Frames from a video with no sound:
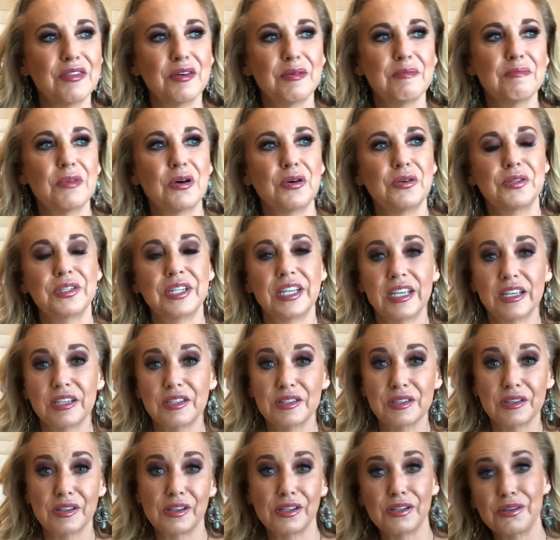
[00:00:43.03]
The most
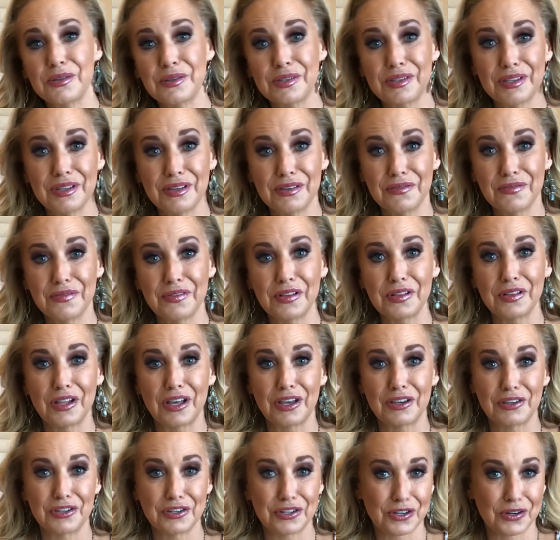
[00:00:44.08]
exclusive,
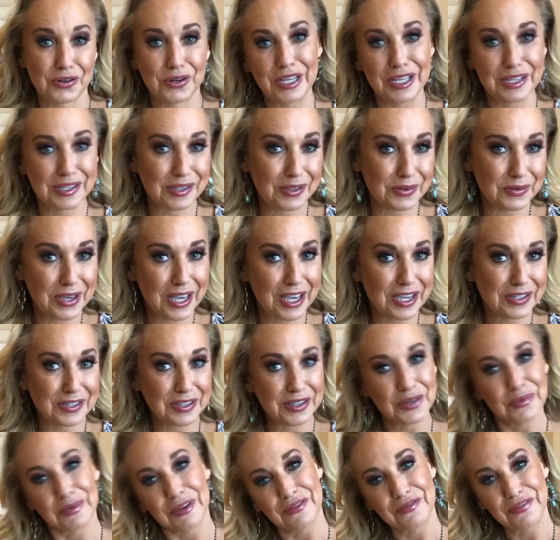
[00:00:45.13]
luxurious location
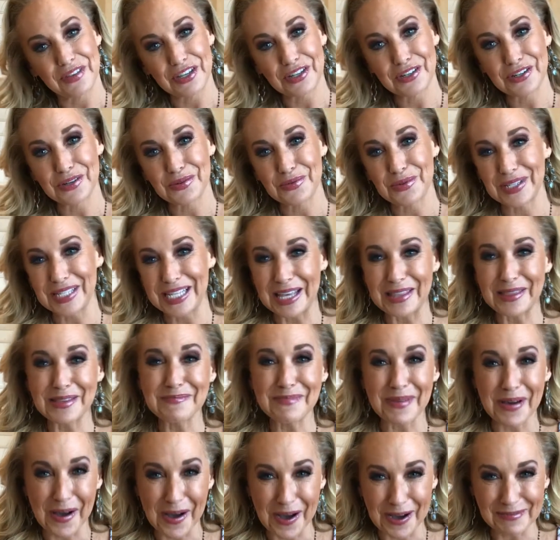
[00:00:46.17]
that we featured was in the
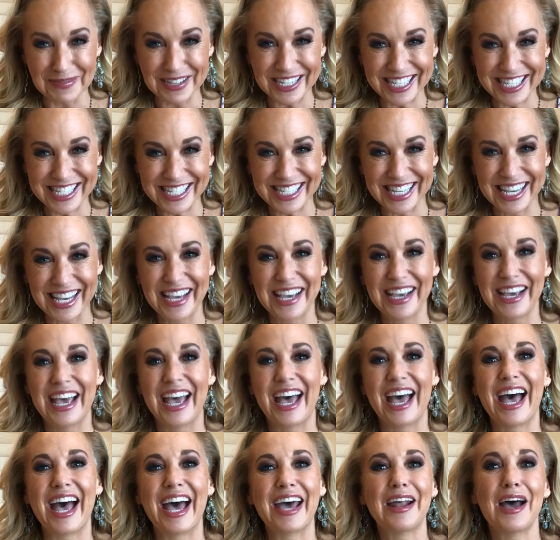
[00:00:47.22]
Bahamas
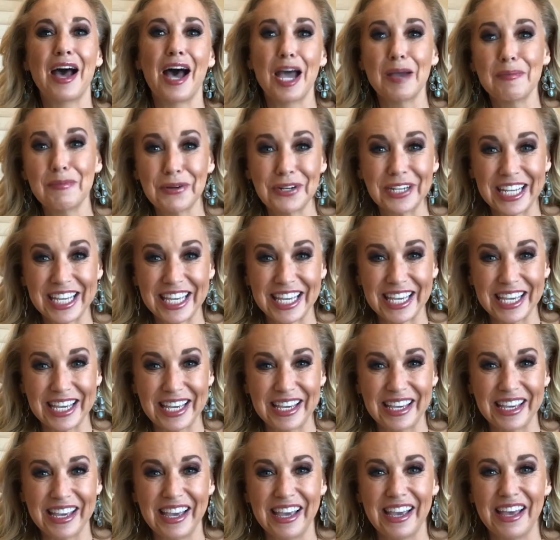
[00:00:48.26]
at Highbourne
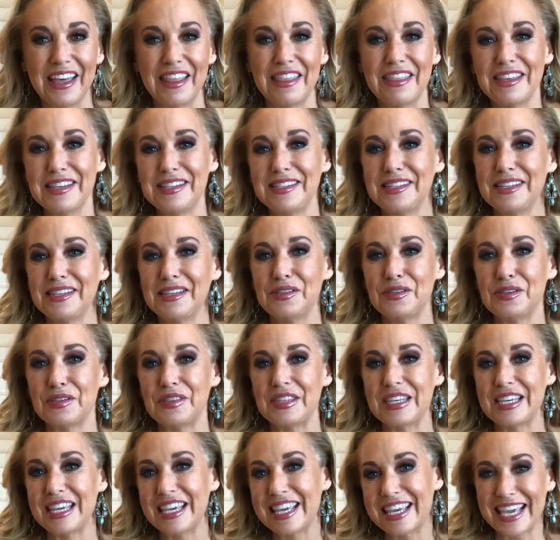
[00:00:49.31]
Cay. This is
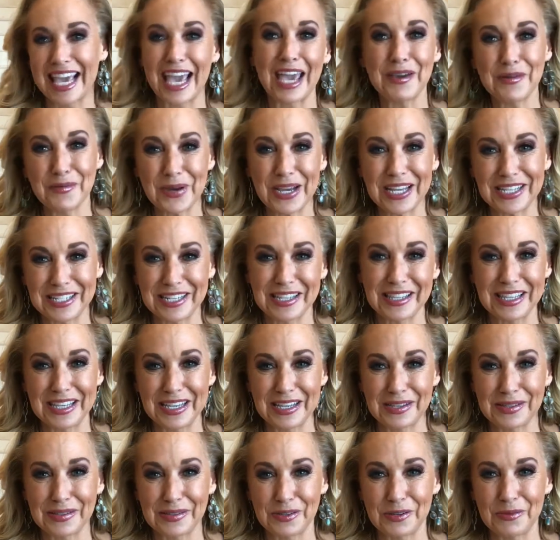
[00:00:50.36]
the gateway to the
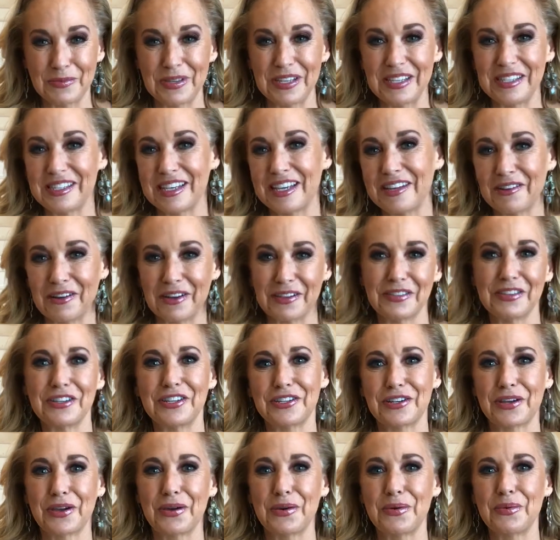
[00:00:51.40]
Exumas, and on the
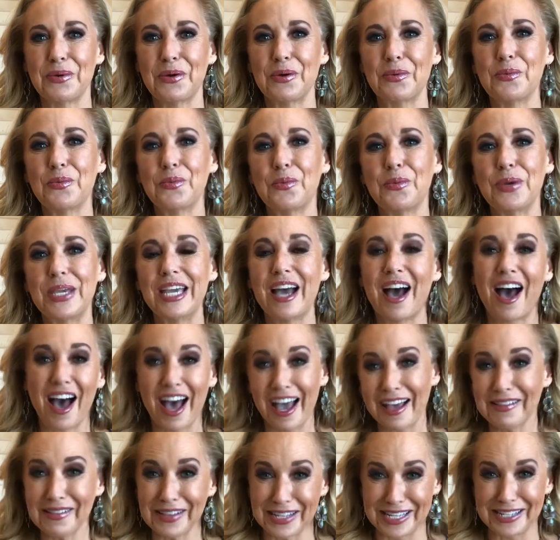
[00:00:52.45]
show, we
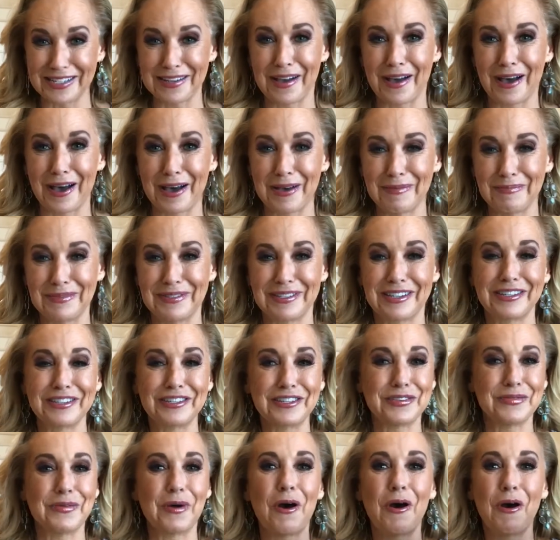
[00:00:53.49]
island hopped
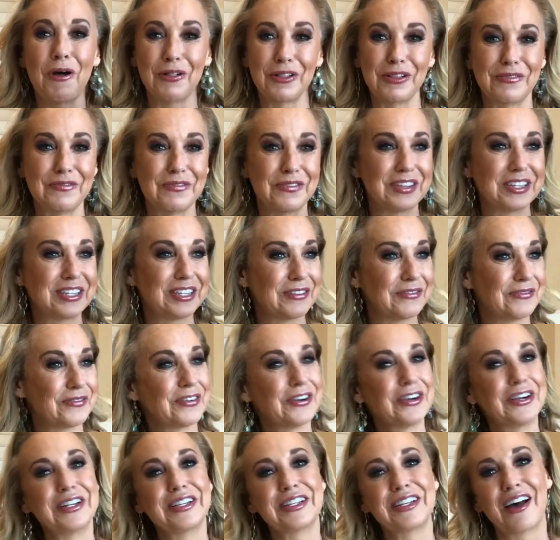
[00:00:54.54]
to all of the
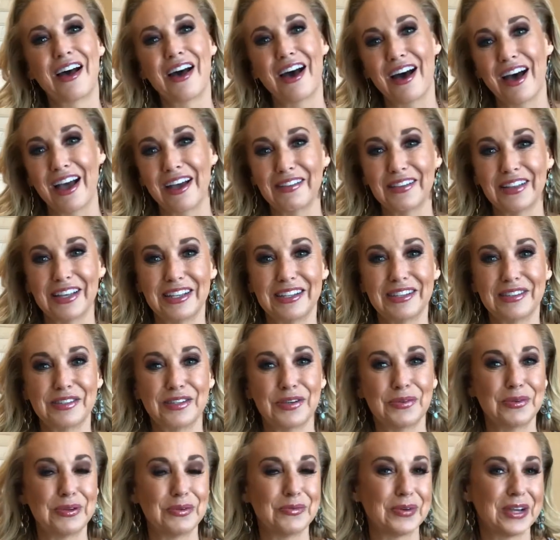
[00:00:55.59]
different islands.
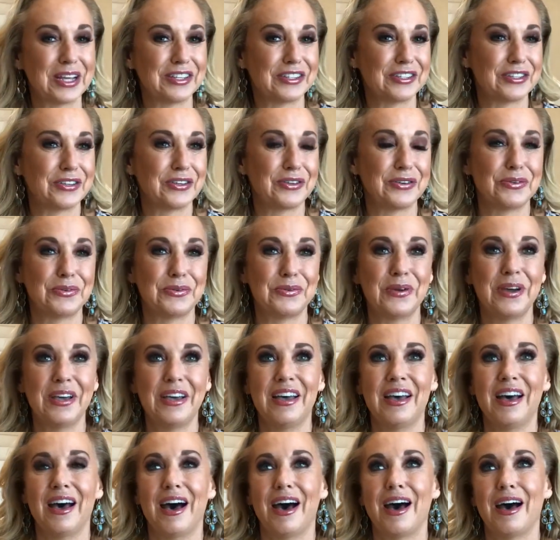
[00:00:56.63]
So we went to
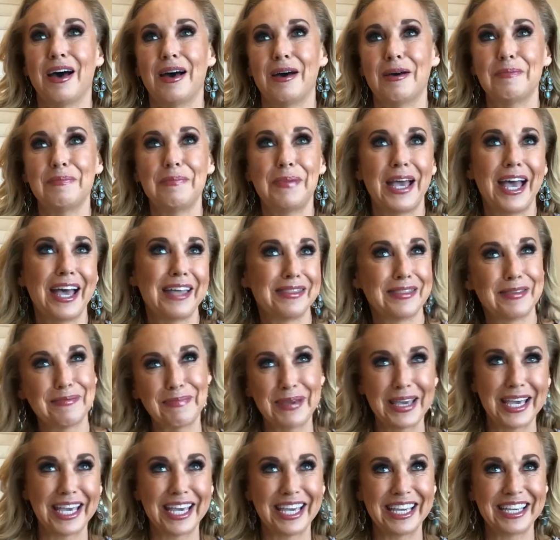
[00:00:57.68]
uh, pet the
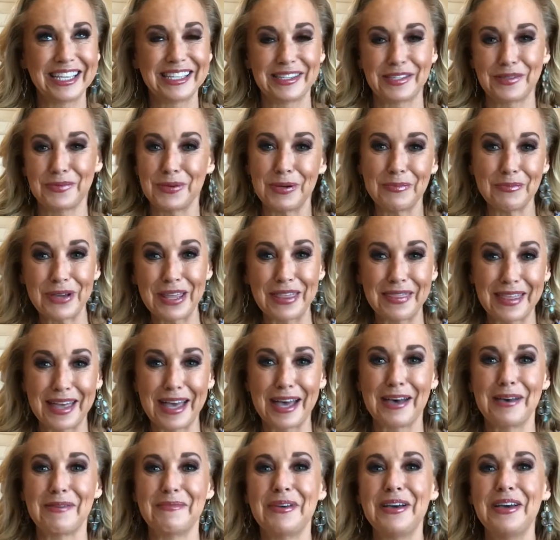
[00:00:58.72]
pigs, swim with
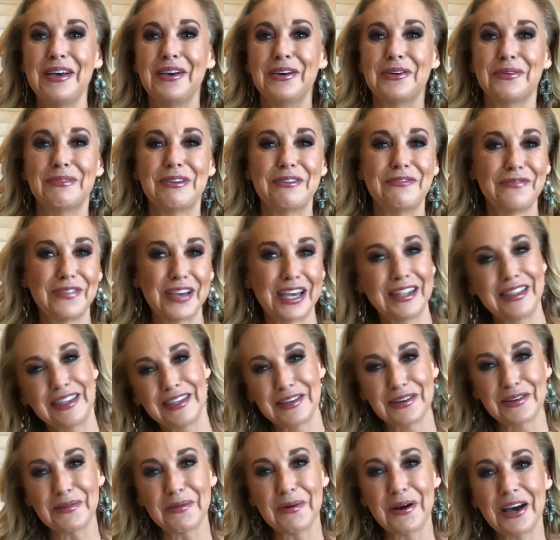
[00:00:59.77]
them, we fed the
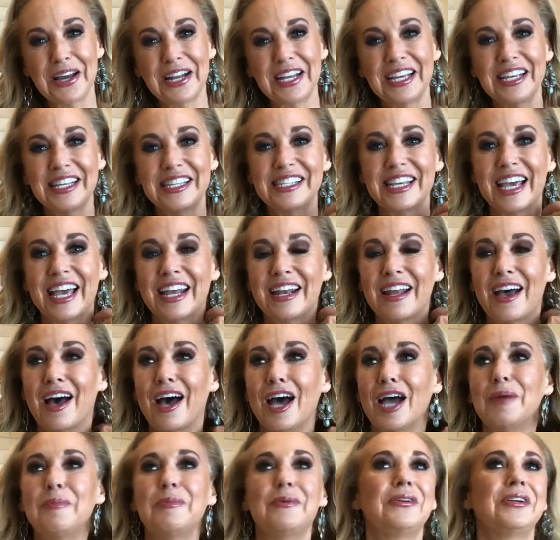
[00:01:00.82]
iguanas, and
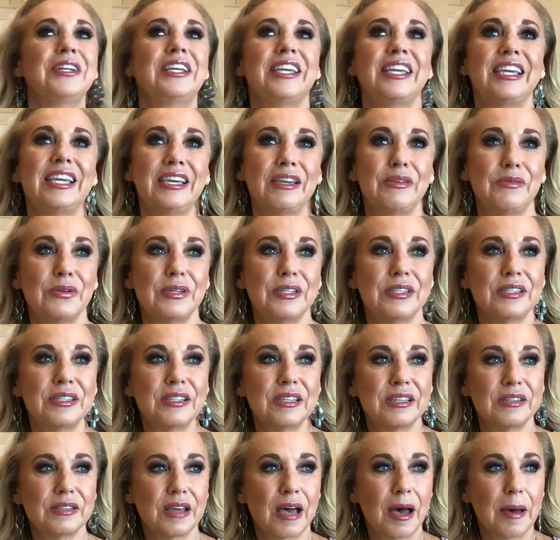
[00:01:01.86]
Highbourne Cay was
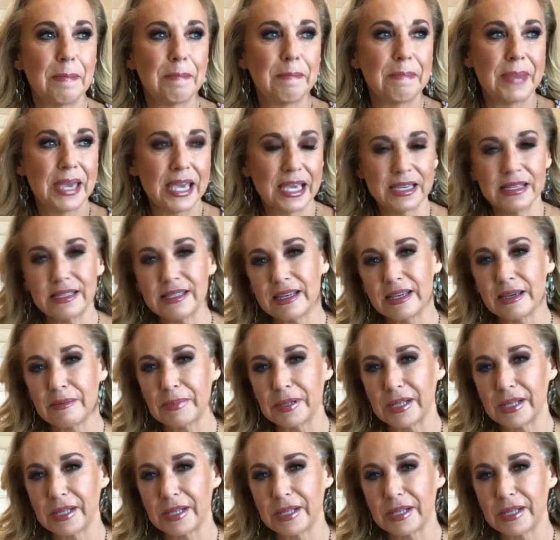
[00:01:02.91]
this amazing